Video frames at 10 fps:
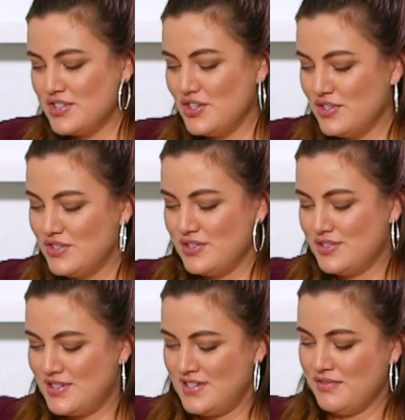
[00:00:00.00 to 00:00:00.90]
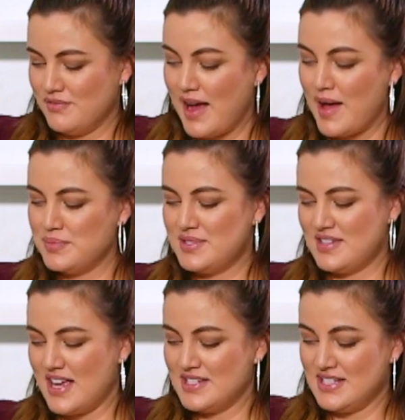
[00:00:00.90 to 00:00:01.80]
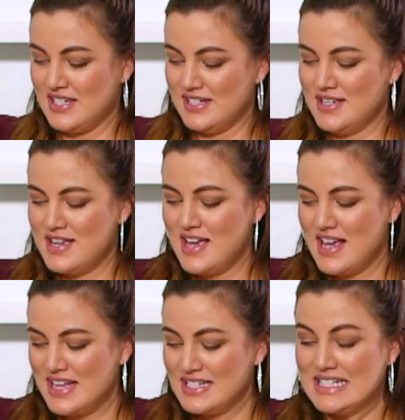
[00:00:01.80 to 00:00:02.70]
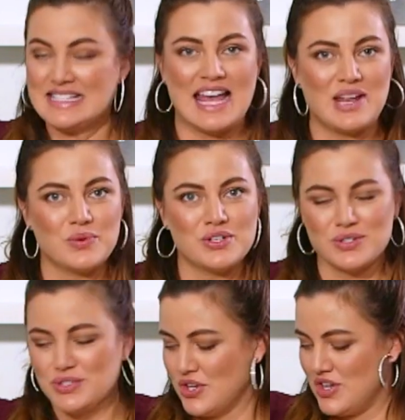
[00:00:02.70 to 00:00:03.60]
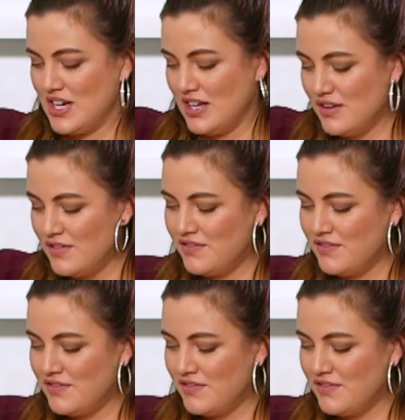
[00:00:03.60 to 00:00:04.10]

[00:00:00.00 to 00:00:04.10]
use wraps as a sandwich alternative.